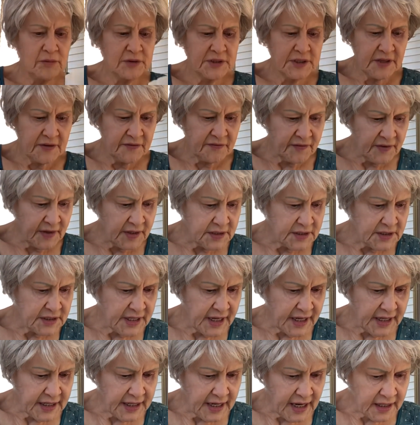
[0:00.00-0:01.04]
was it fun to
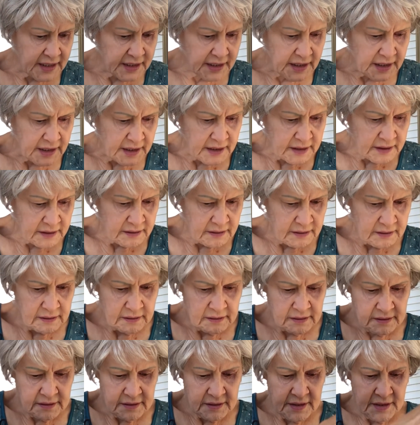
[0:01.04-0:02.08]
take it out again.
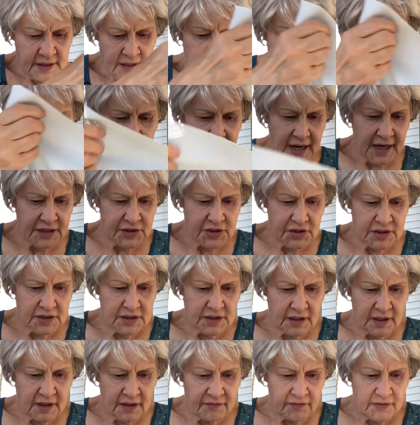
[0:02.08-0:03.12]
I
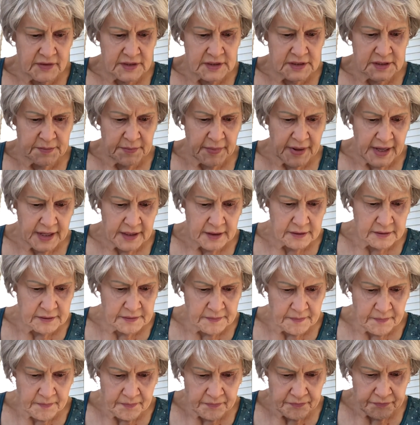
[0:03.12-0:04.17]
just love this pattern.